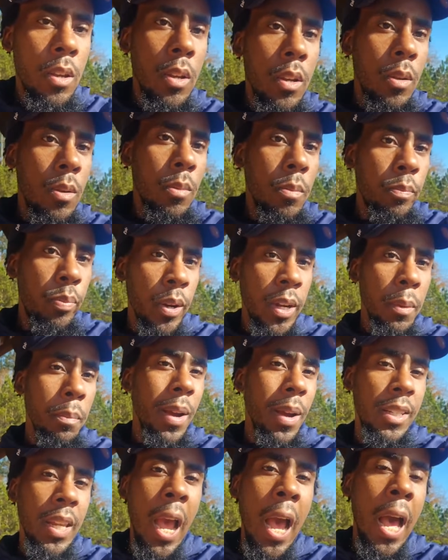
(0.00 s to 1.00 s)
pretty much
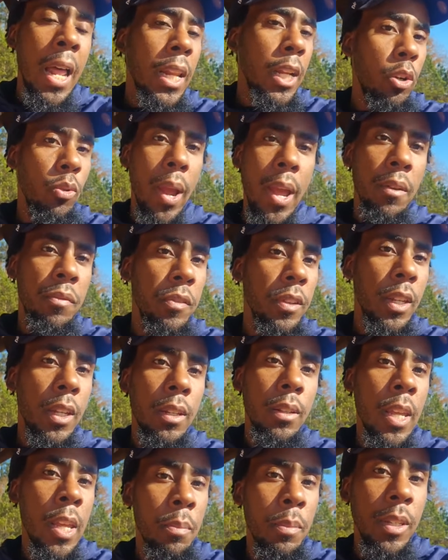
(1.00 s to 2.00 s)
holographic
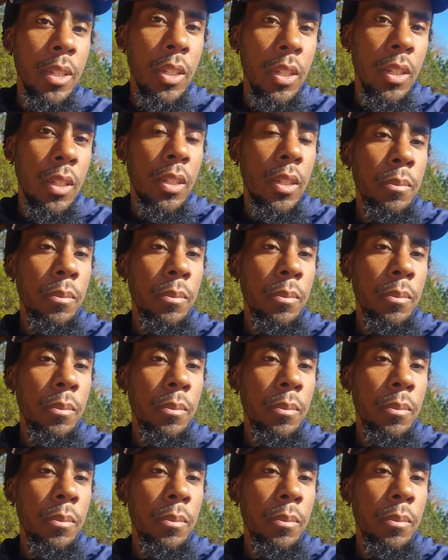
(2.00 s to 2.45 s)
images.